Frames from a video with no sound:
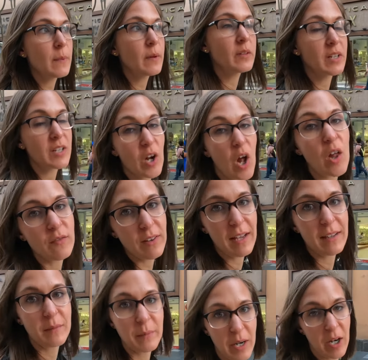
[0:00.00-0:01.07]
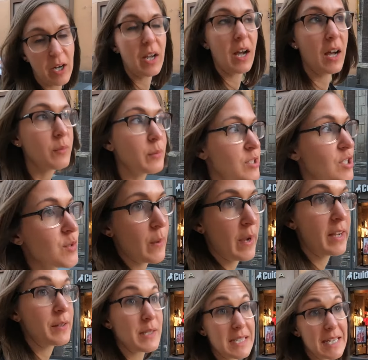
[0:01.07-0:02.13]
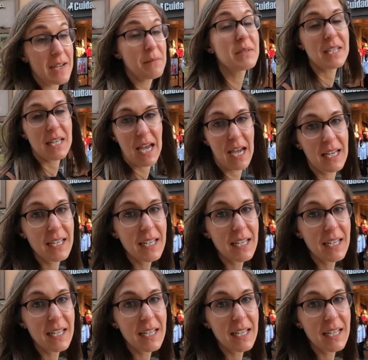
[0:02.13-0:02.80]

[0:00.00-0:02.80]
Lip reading: building in all of Latin America, which is why it was named that.